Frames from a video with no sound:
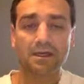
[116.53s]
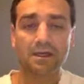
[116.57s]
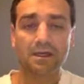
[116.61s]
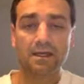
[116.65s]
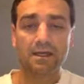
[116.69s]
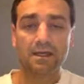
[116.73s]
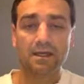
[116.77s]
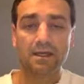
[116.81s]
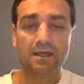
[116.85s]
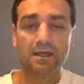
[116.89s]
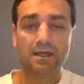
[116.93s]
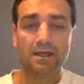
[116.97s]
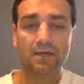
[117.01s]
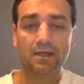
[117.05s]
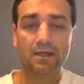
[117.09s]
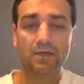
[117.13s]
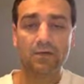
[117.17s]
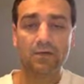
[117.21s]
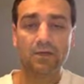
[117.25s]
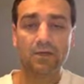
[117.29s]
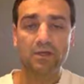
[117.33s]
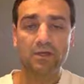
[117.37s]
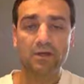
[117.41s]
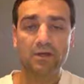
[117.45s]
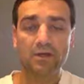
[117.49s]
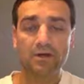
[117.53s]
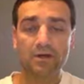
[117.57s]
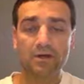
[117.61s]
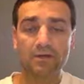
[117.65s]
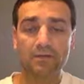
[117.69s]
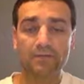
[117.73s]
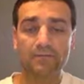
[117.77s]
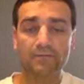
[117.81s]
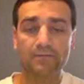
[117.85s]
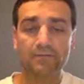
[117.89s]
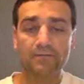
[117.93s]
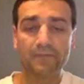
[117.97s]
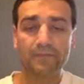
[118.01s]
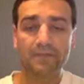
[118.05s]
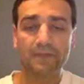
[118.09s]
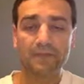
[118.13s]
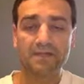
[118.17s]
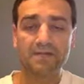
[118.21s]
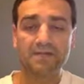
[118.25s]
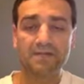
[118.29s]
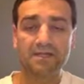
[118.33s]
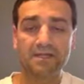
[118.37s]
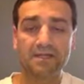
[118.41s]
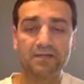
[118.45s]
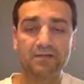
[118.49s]
Here we are.
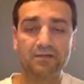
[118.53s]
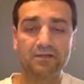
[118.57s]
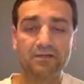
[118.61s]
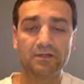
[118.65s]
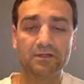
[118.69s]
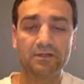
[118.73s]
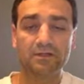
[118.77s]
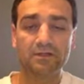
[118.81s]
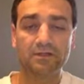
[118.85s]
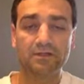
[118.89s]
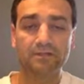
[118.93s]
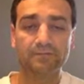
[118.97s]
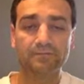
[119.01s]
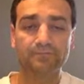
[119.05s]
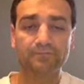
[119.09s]
Let's take a look here.